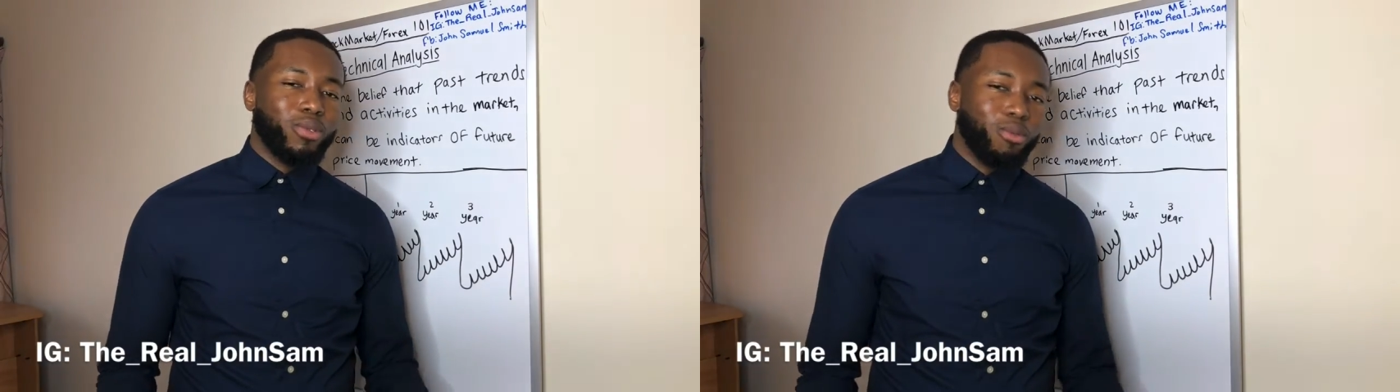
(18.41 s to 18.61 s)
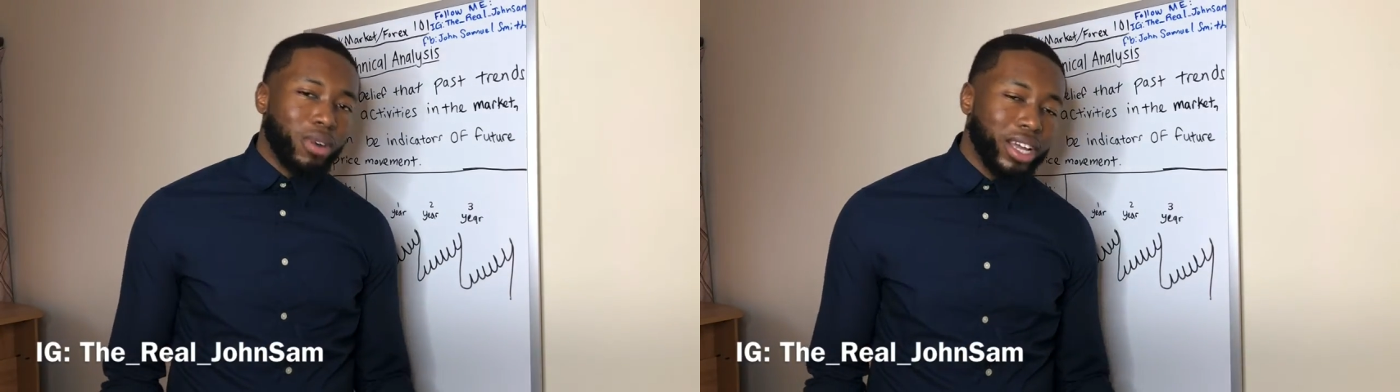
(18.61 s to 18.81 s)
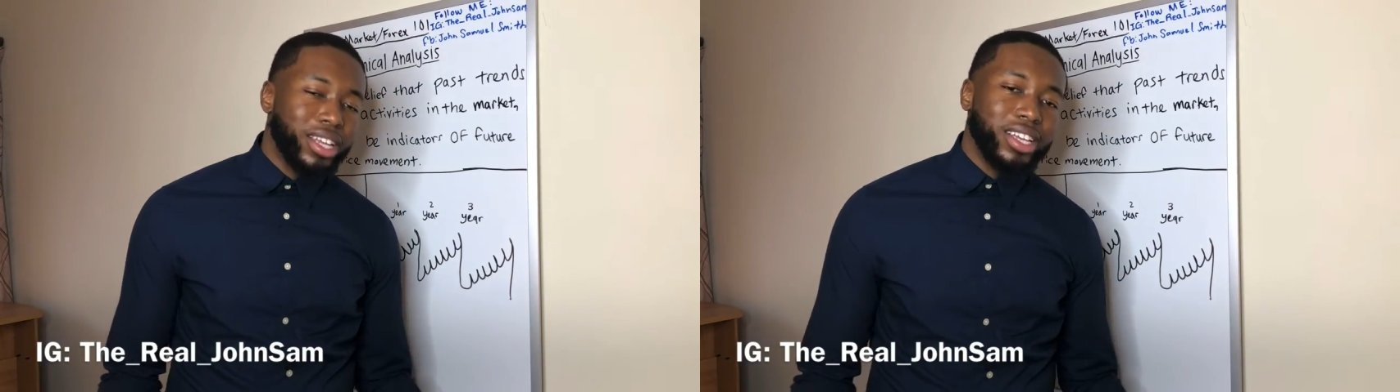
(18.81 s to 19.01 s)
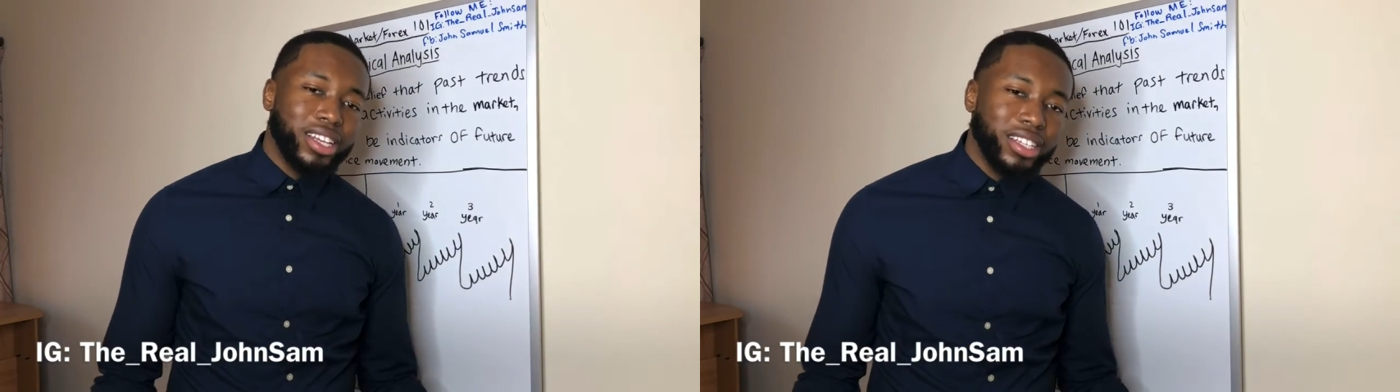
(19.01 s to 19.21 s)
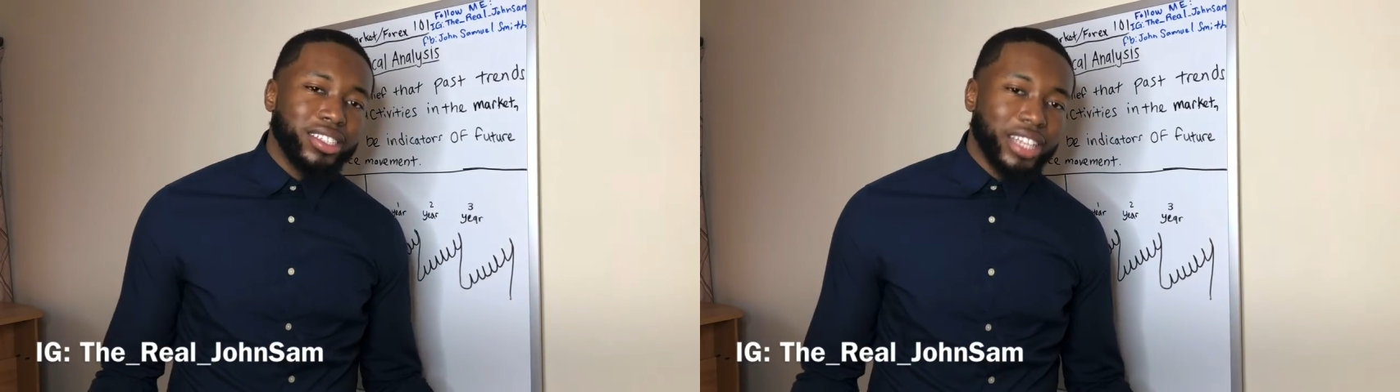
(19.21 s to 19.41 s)
what
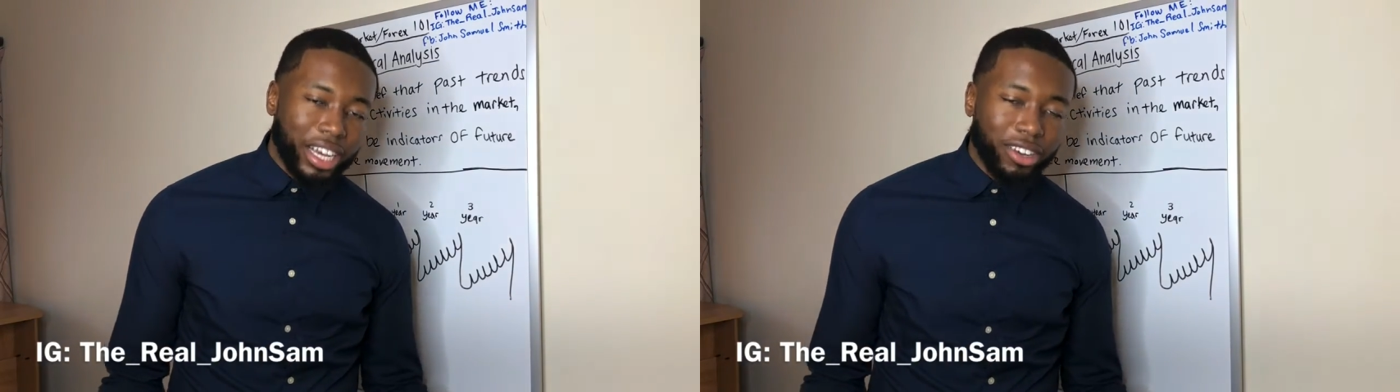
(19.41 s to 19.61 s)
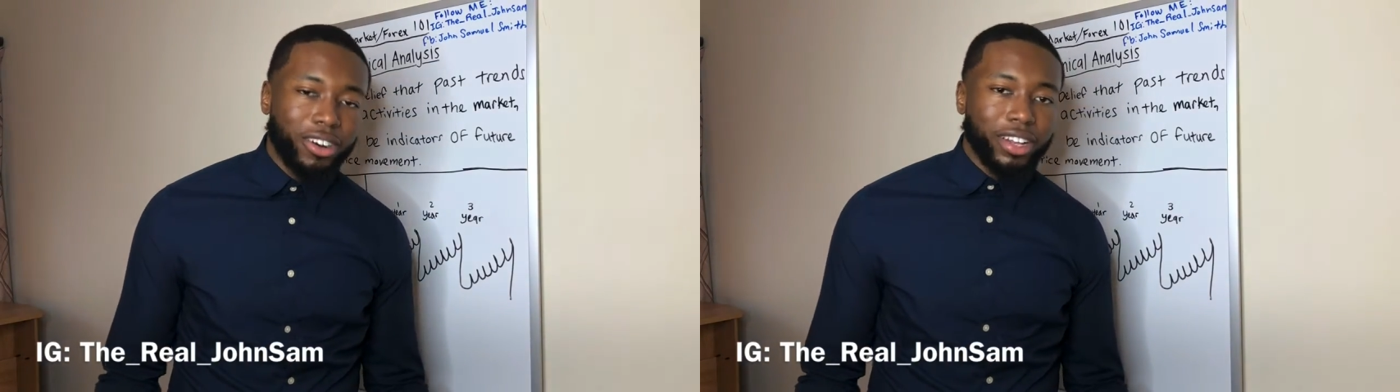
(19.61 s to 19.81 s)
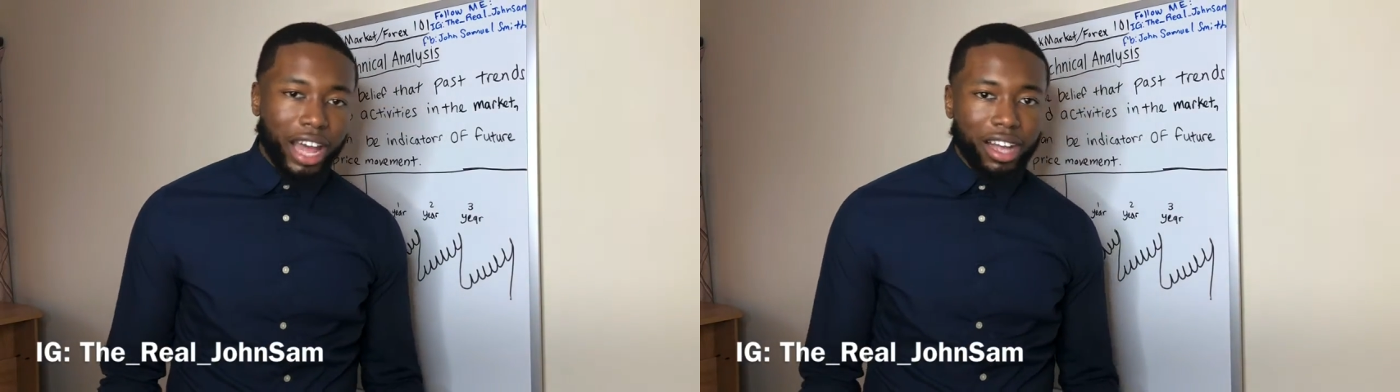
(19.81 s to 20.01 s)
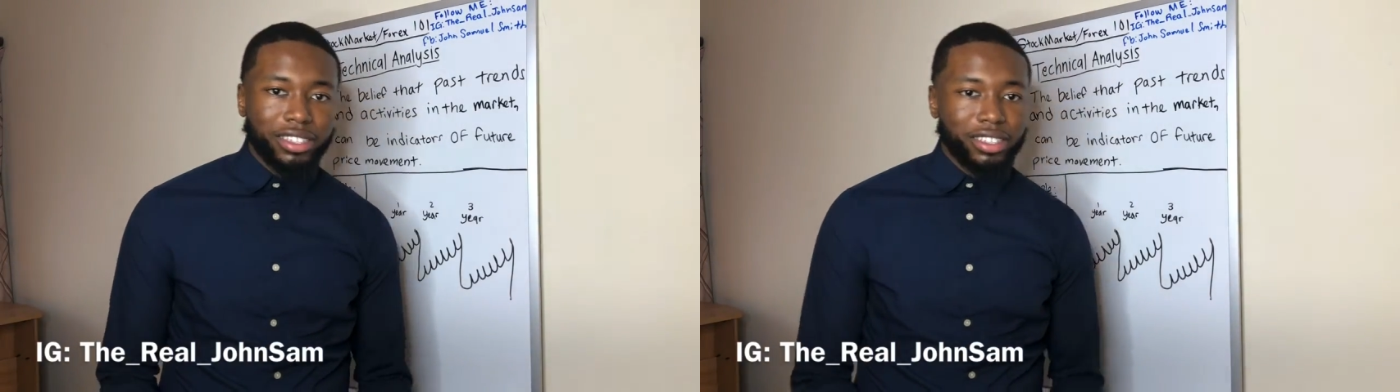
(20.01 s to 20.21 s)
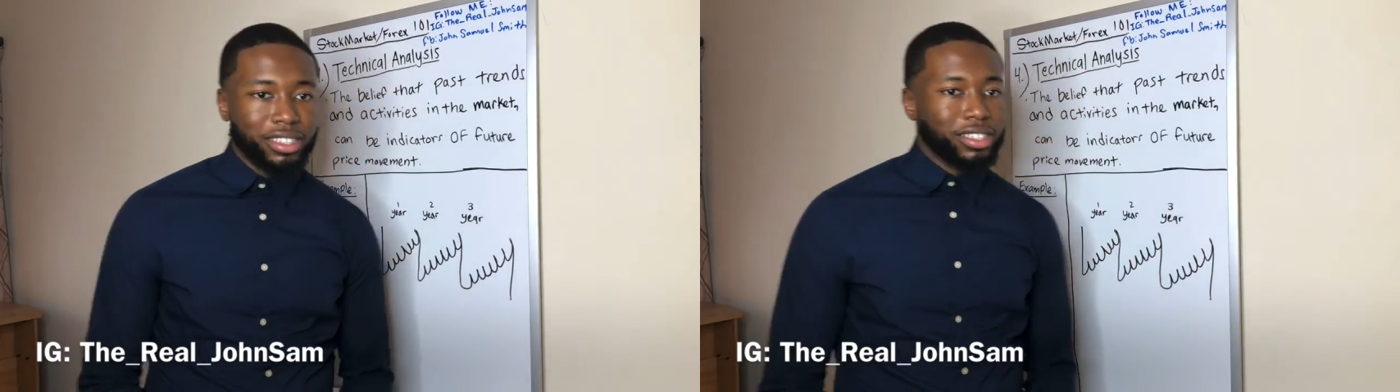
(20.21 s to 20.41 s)
is technical
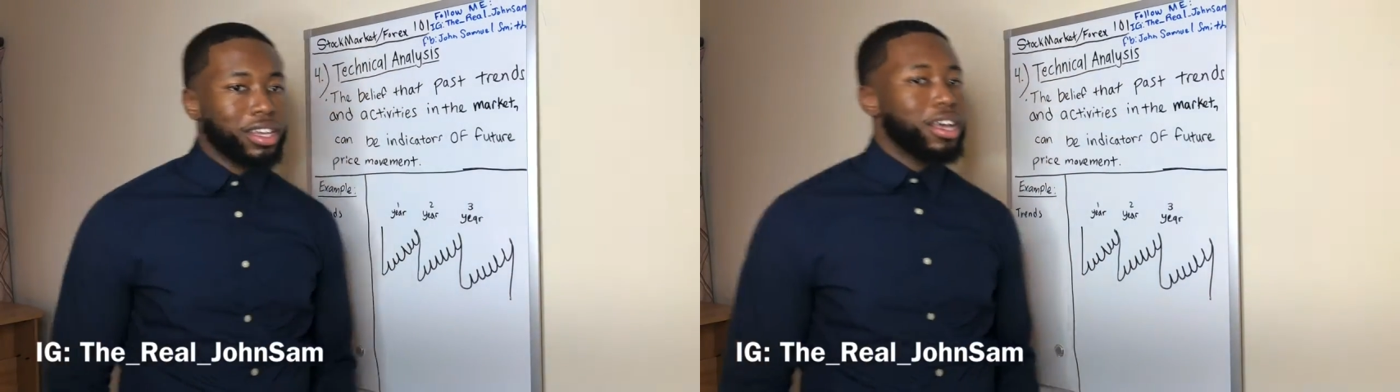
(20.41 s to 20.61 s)
analysis?